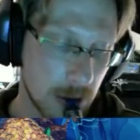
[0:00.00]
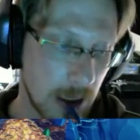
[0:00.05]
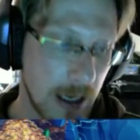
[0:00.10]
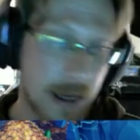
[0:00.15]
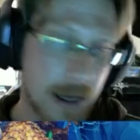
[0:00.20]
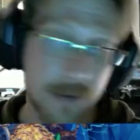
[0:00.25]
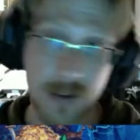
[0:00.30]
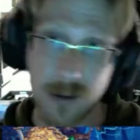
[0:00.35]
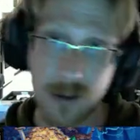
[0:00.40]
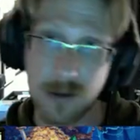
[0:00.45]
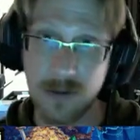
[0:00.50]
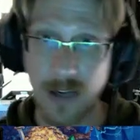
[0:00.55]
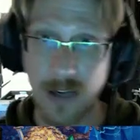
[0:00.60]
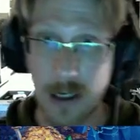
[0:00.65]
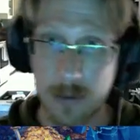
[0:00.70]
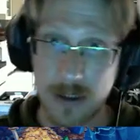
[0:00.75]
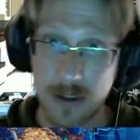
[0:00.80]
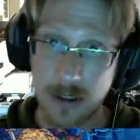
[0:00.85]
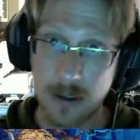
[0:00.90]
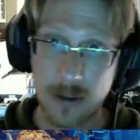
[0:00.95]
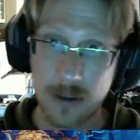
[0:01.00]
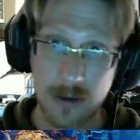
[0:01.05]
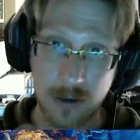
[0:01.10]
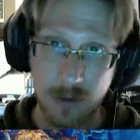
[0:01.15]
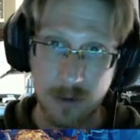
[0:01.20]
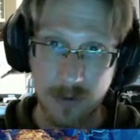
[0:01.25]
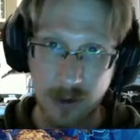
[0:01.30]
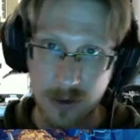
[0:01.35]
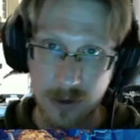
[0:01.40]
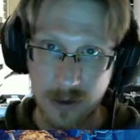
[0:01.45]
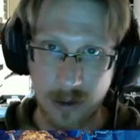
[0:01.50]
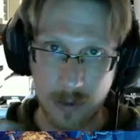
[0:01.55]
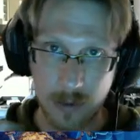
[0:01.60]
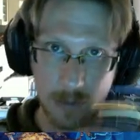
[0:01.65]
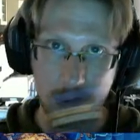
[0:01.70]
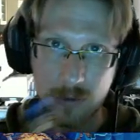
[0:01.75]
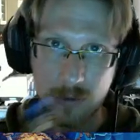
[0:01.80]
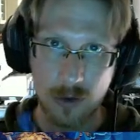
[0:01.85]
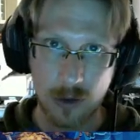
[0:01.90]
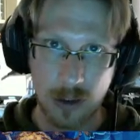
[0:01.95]
I have 2 vapes here, so if you see
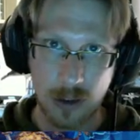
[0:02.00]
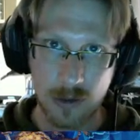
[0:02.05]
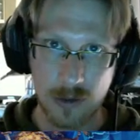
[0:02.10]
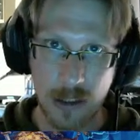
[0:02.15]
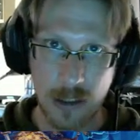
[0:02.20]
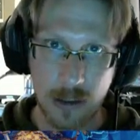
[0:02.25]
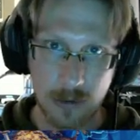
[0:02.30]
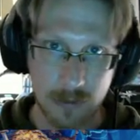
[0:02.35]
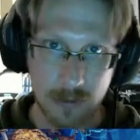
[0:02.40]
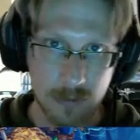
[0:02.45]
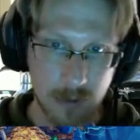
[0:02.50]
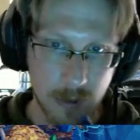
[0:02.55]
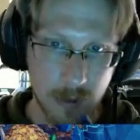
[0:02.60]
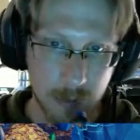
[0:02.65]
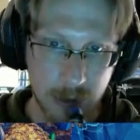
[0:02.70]
them change out, don't be